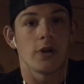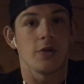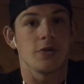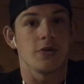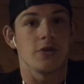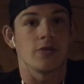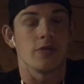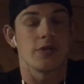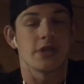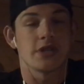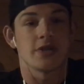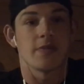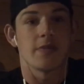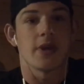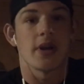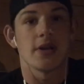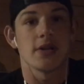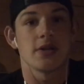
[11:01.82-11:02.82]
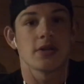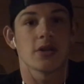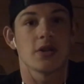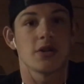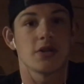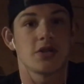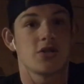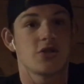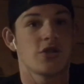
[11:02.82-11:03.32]
using resistant bands,
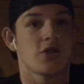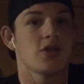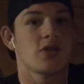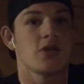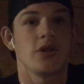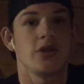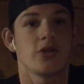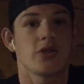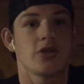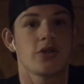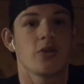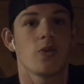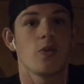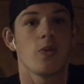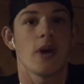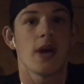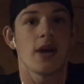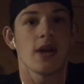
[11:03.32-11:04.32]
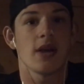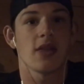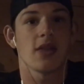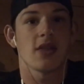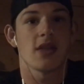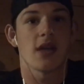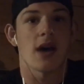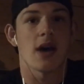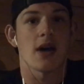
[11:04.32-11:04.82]
because it's just a way
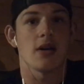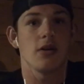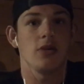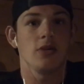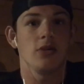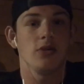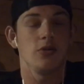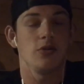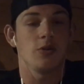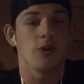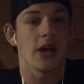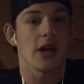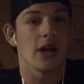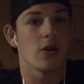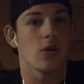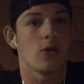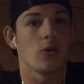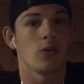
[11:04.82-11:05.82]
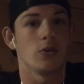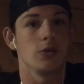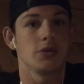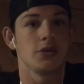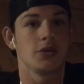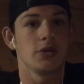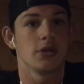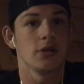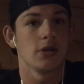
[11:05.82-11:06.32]
that you can't
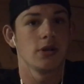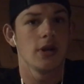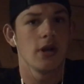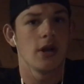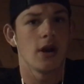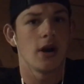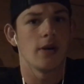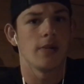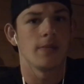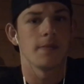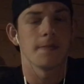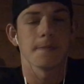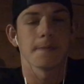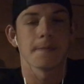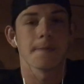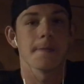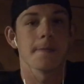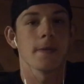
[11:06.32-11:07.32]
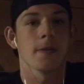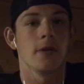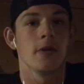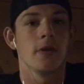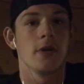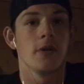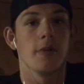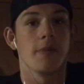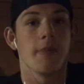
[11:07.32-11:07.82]
hold
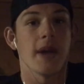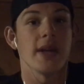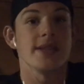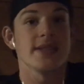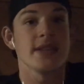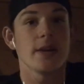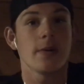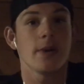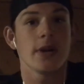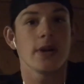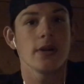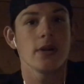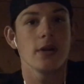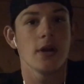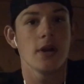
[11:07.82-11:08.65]
the bands that way.